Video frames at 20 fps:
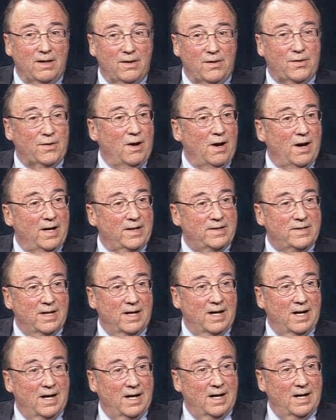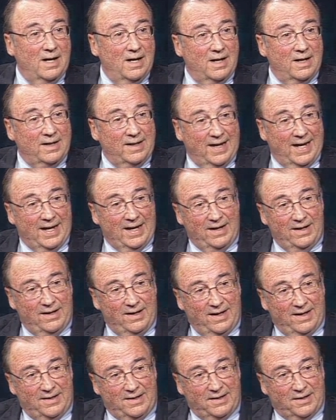thought
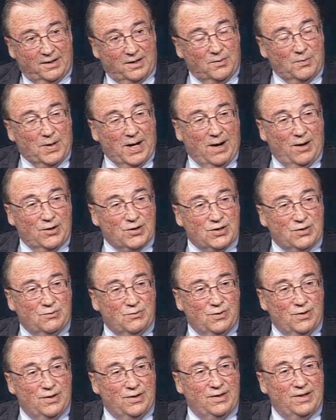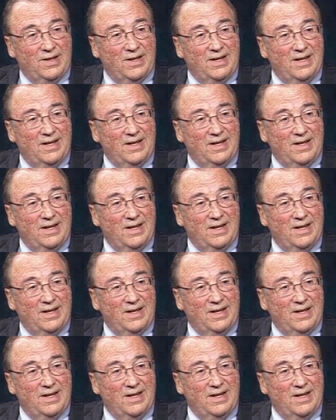and did a comparison with